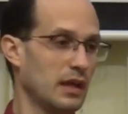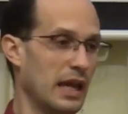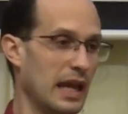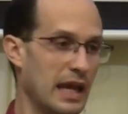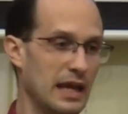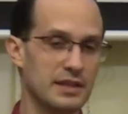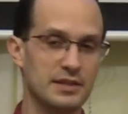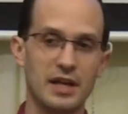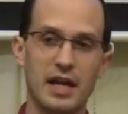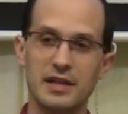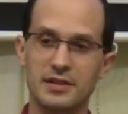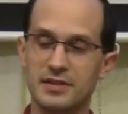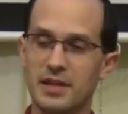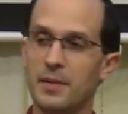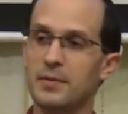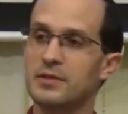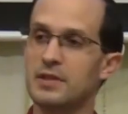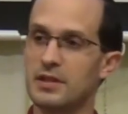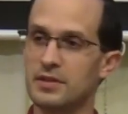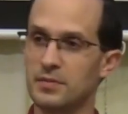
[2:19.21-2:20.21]

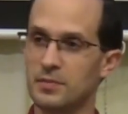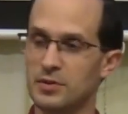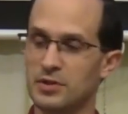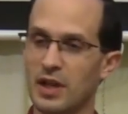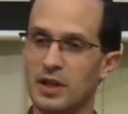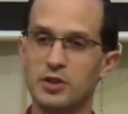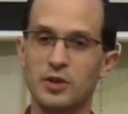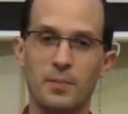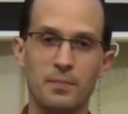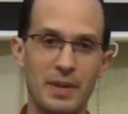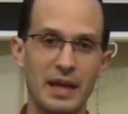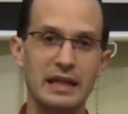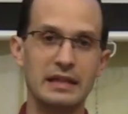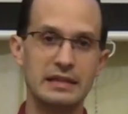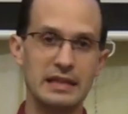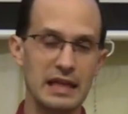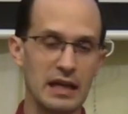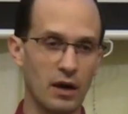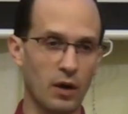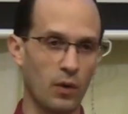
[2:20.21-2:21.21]
anti-Semitism such a big
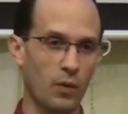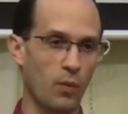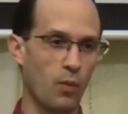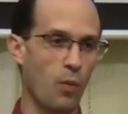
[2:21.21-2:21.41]
deal?